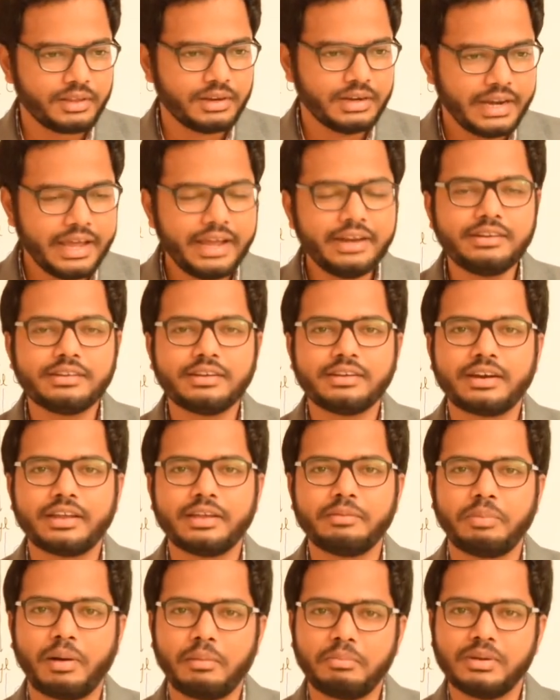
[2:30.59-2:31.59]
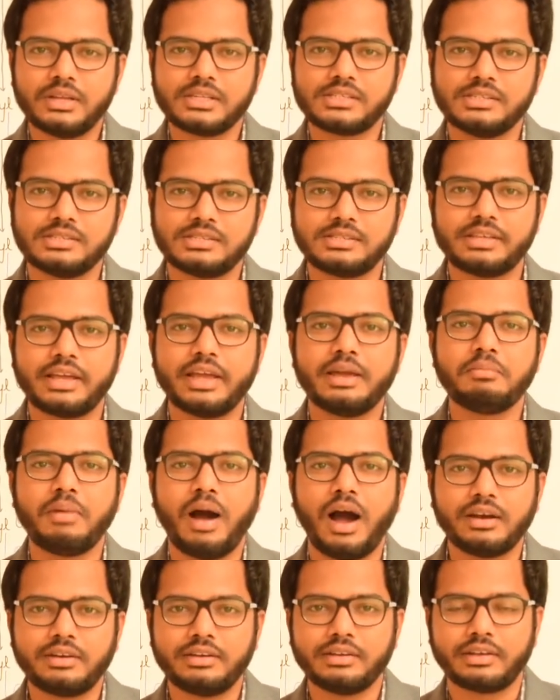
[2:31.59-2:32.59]
Later, he published the same
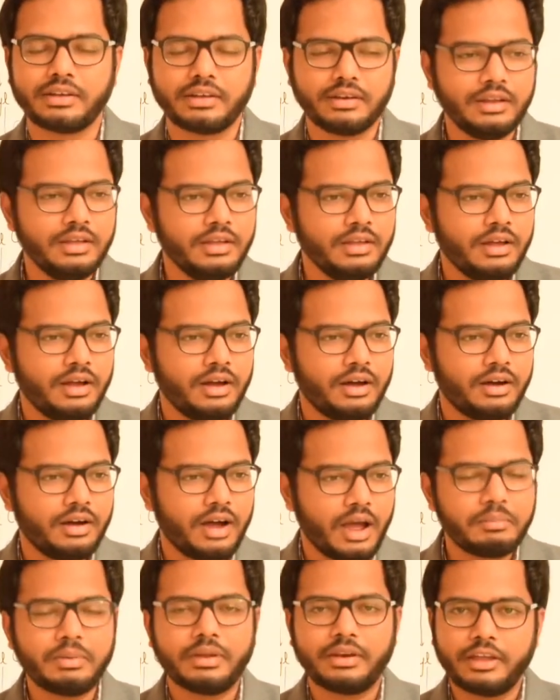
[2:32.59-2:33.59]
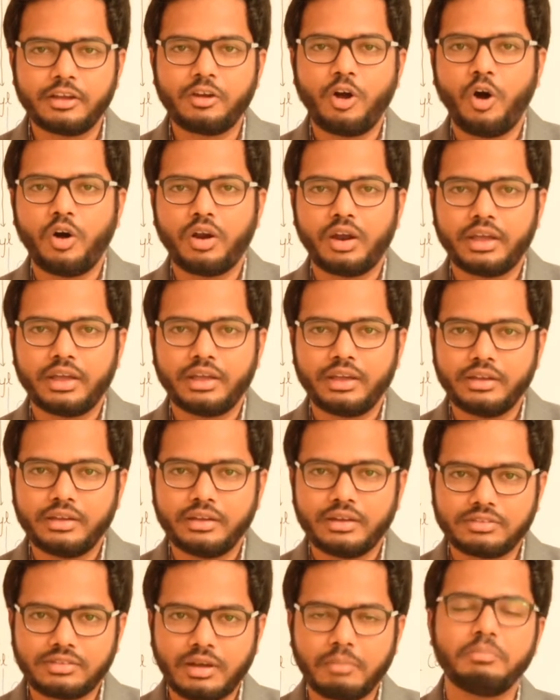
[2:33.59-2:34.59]
article.
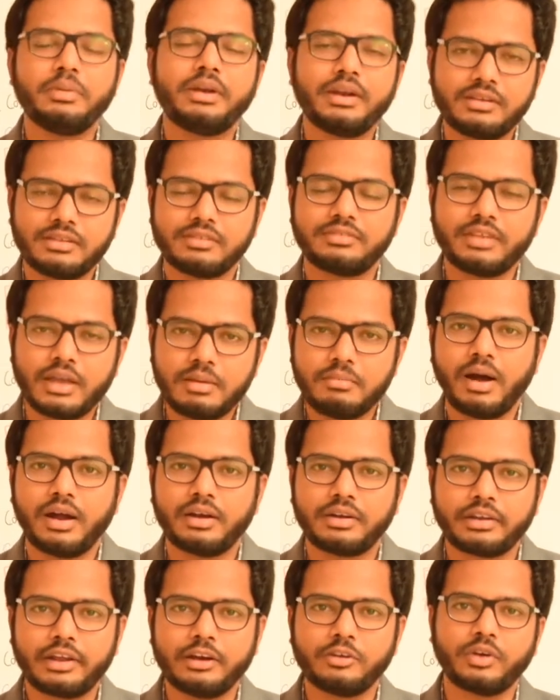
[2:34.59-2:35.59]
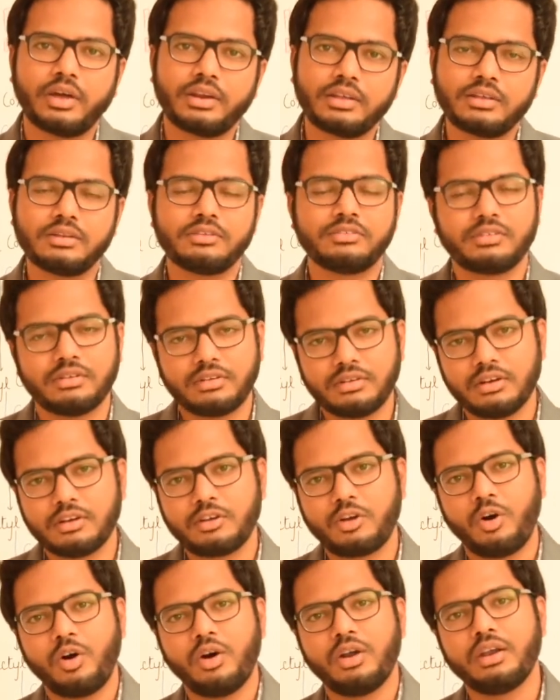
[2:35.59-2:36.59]
He submitted the same article to another
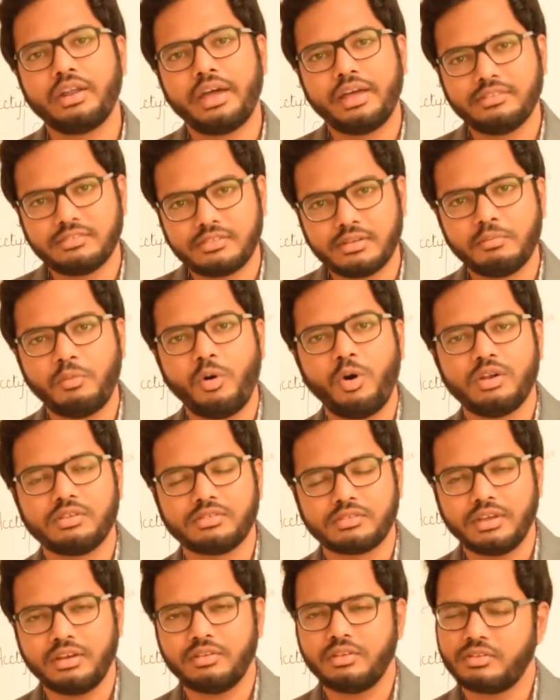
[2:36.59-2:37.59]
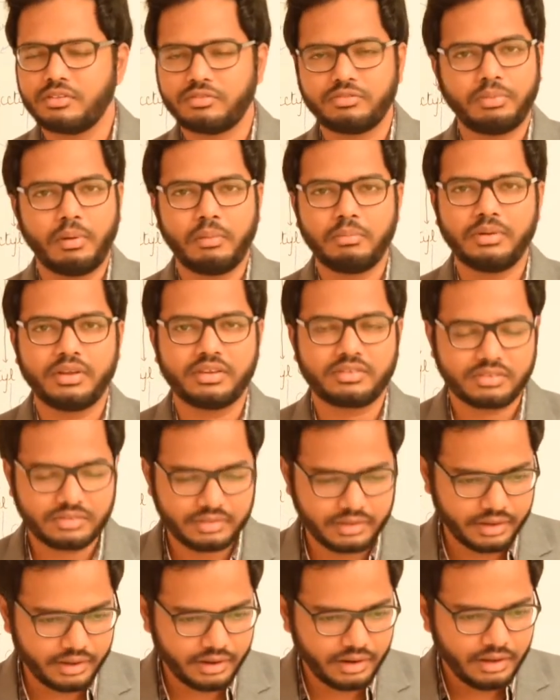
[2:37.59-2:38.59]
journal called Enzymology, and it was
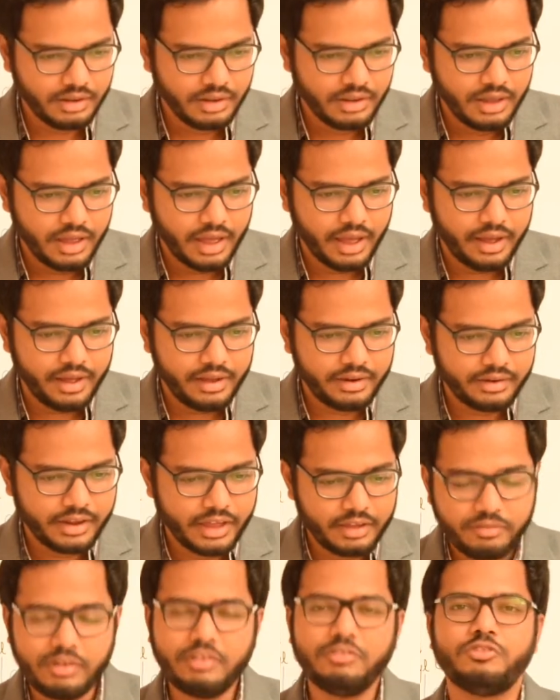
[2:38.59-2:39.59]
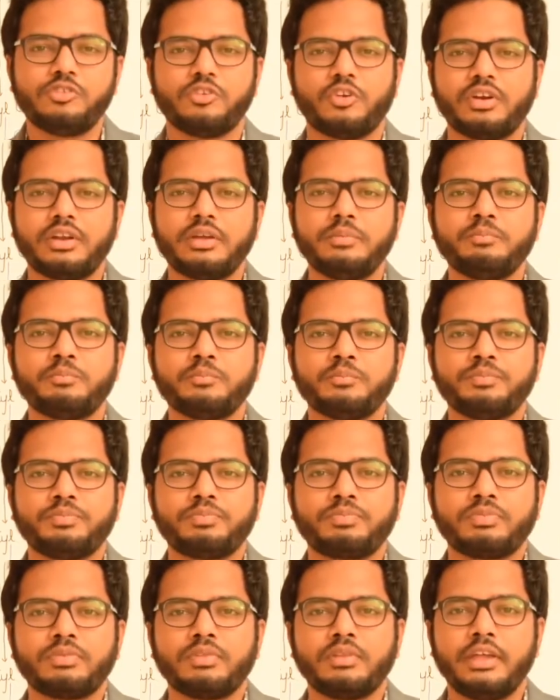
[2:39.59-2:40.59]
published there. And eventually,
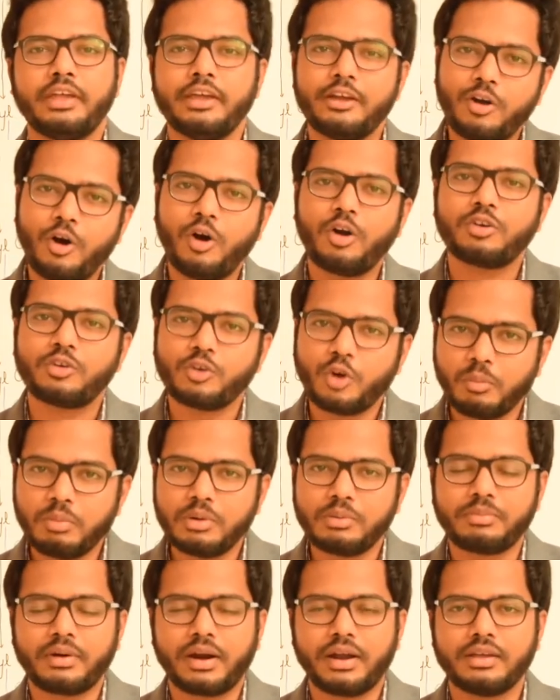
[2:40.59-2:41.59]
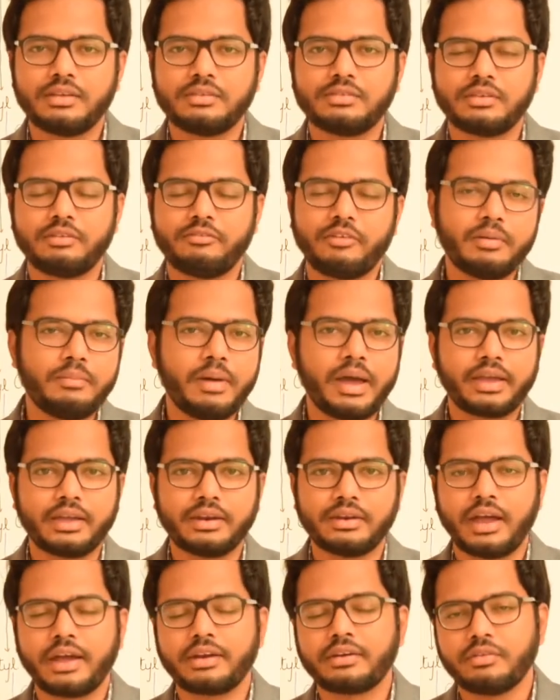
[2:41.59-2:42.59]
he got Nobel Prize way
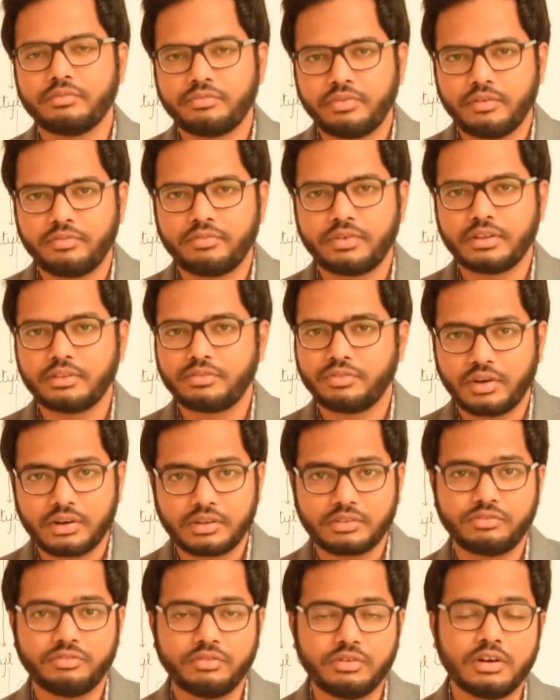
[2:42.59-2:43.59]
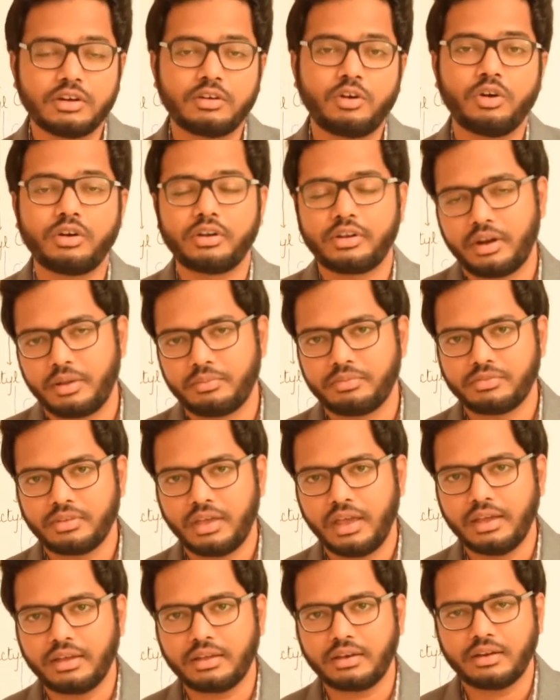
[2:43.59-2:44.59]
back in 1950s for his work on Krebs
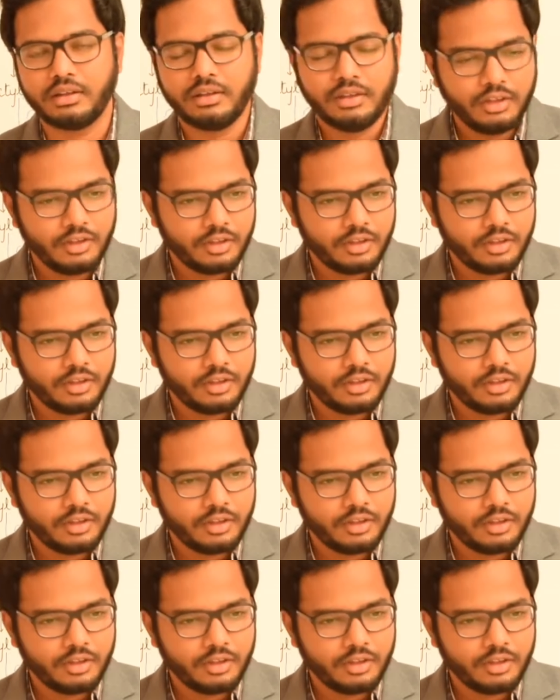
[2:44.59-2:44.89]
cycle.